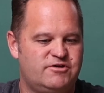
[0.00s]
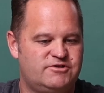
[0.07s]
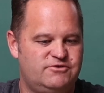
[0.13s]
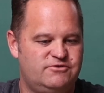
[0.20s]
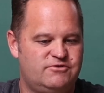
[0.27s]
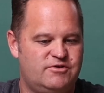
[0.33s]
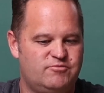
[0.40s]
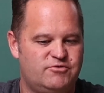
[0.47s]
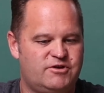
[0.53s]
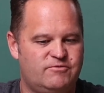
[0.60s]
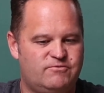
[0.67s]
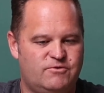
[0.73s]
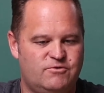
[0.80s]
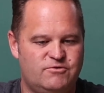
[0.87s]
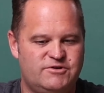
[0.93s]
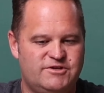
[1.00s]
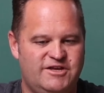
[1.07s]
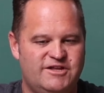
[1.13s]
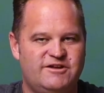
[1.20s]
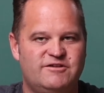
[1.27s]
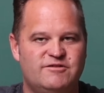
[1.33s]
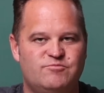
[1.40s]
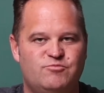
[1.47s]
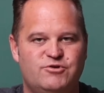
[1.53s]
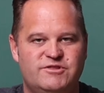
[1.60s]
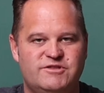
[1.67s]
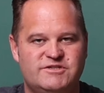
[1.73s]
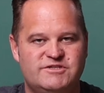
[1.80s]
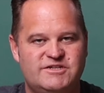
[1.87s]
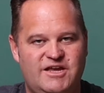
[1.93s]
Mark II. I'm looking forward to getting to
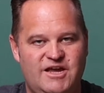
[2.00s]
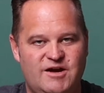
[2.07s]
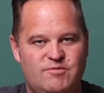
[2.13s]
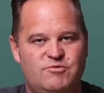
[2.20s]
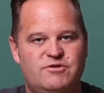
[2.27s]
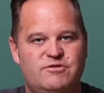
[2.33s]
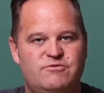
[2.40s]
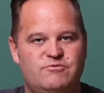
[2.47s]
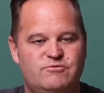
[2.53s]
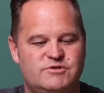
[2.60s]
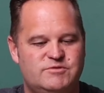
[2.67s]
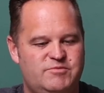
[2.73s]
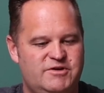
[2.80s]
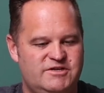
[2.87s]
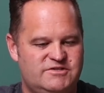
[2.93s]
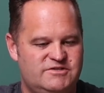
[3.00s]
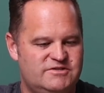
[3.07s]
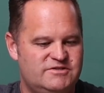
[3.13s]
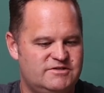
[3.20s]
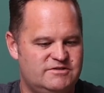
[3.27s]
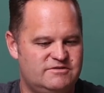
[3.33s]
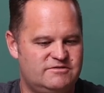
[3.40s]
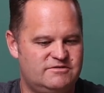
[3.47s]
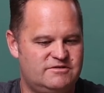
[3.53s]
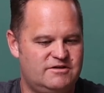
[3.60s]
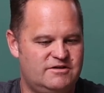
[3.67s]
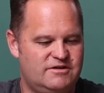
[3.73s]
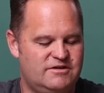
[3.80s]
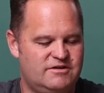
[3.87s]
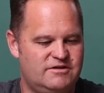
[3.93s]
put this camera through its paces and
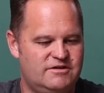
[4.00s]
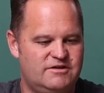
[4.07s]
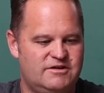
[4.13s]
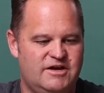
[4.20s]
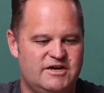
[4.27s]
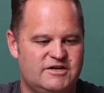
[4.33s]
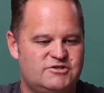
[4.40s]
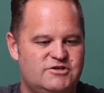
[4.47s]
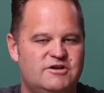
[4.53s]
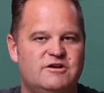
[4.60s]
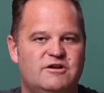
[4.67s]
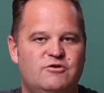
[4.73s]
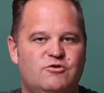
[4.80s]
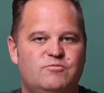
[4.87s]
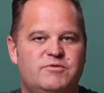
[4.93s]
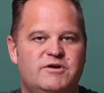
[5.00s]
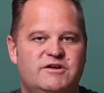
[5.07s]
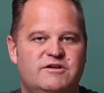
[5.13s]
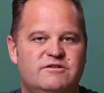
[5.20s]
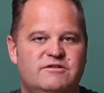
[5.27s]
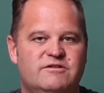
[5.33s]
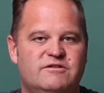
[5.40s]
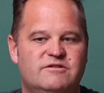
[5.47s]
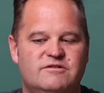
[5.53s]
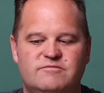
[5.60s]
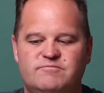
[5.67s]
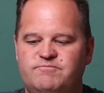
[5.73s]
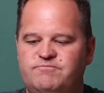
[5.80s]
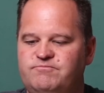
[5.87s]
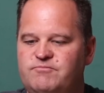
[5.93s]
into action, and I hope I
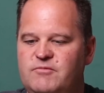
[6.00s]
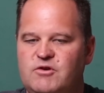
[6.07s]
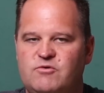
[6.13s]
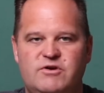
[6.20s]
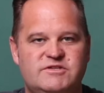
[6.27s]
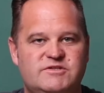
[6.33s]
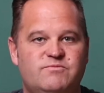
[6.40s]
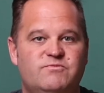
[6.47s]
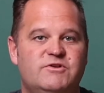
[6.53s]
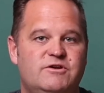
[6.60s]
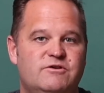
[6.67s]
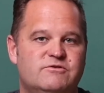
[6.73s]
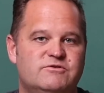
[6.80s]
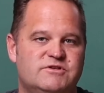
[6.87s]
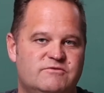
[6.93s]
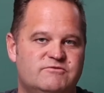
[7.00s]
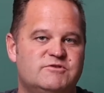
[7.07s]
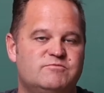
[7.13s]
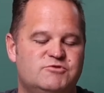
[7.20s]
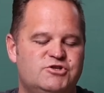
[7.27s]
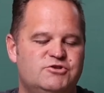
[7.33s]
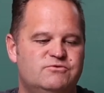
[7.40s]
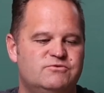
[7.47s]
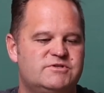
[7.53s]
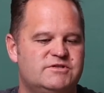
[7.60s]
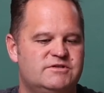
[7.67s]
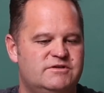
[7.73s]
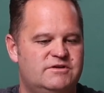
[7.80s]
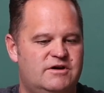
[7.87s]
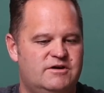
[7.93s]
can create some videos of some
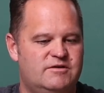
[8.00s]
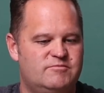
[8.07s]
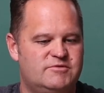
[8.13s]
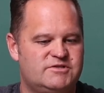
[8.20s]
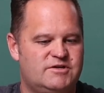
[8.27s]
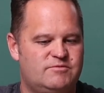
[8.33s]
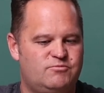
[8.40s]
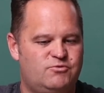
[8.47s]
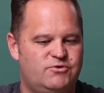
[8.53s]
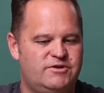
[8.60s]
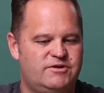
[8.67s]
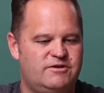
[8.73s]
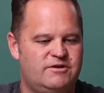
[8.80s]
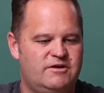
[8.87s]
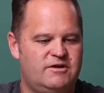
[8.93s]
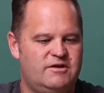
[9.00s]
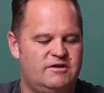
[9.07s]
shoots at some point.